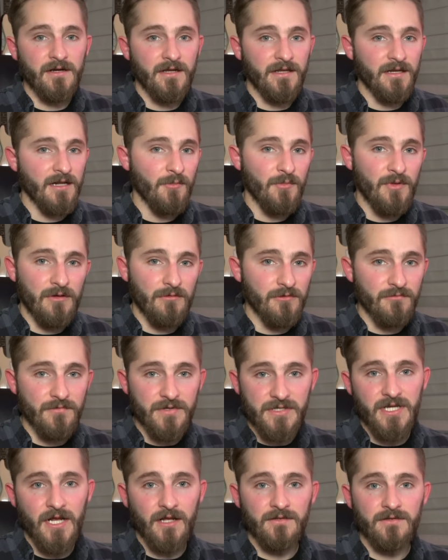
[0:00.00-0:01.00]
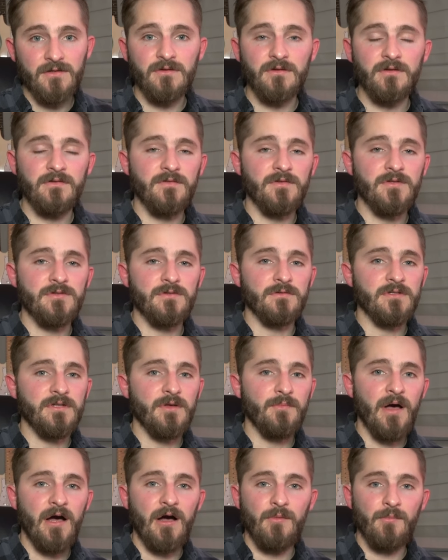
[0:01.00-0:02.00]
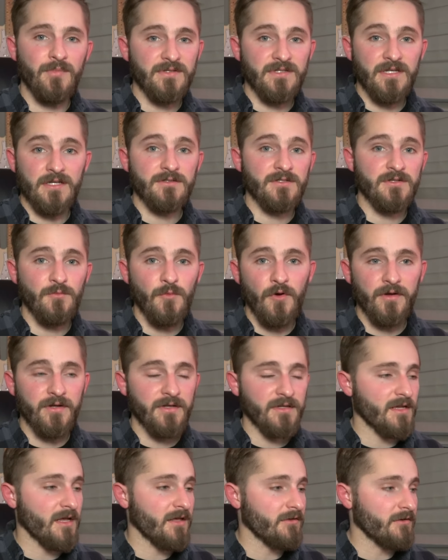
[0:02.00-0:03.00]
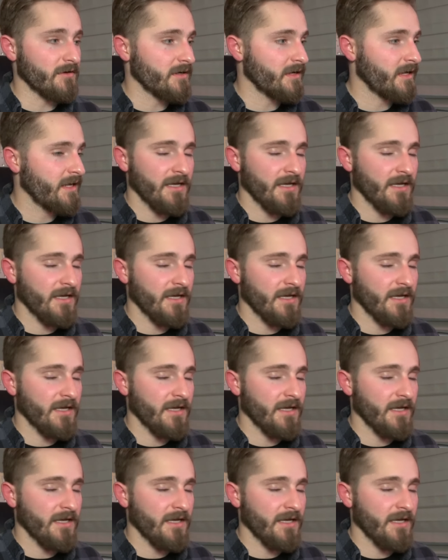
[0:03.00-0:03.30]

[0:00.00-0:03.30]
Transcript: and I'll be able to reach out to you individually about potentially working together